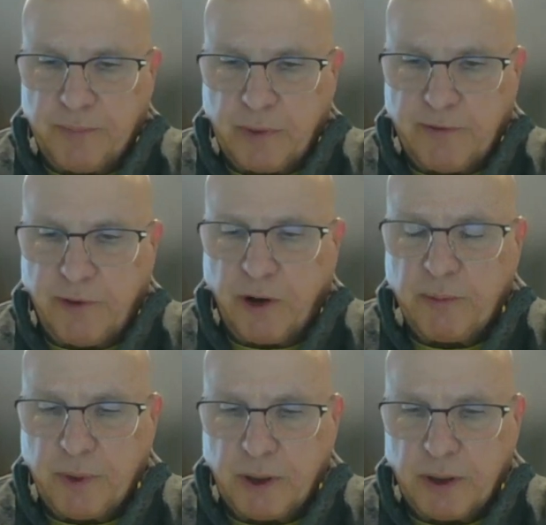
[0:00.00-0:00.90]

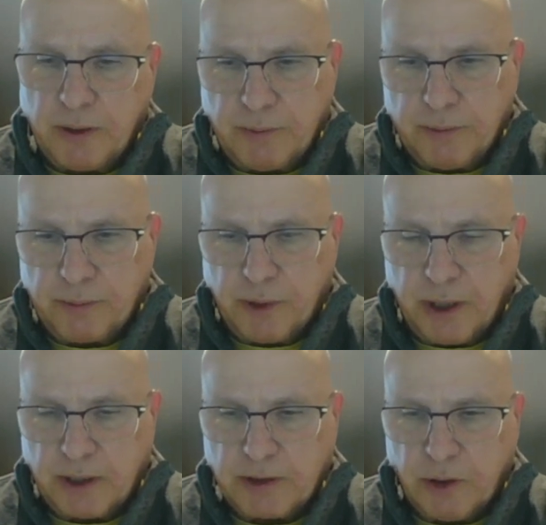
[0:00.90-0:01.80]
farm
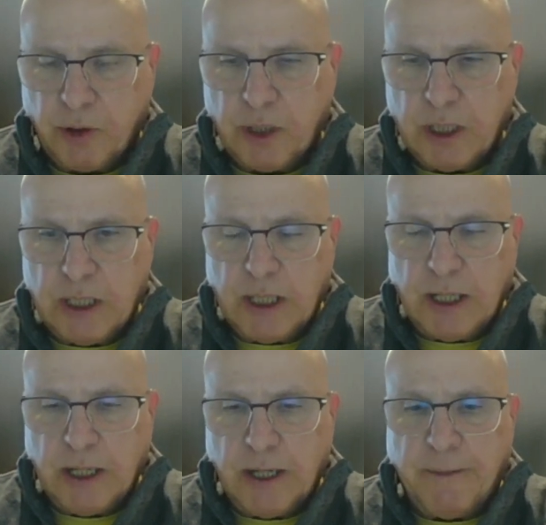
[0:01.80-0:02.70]
products. So
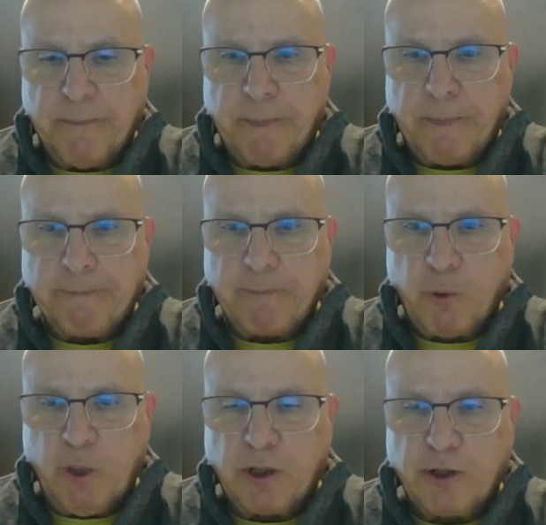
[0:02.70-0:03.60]

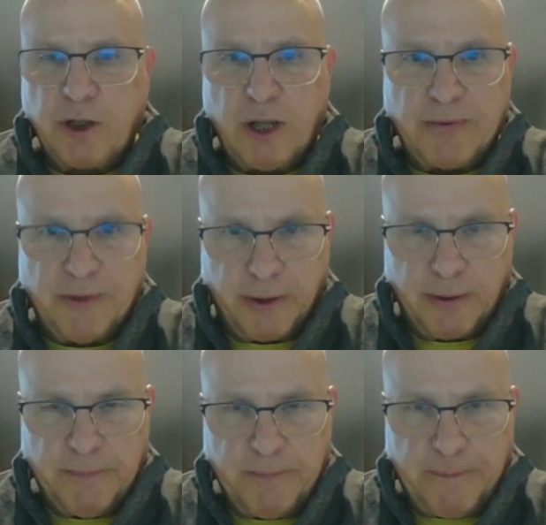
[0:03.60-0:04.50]
we learned a lot
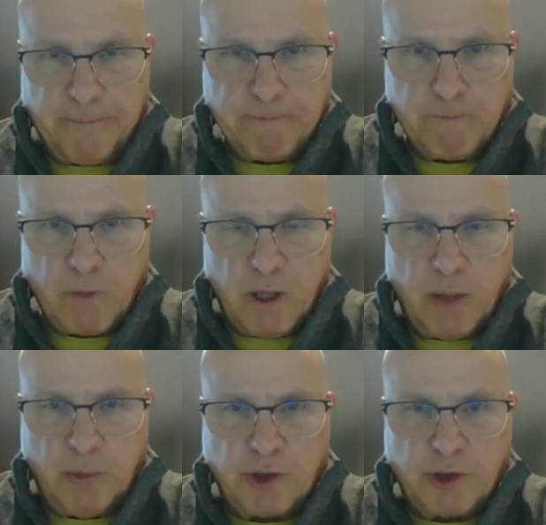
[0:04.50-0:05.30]
there. And we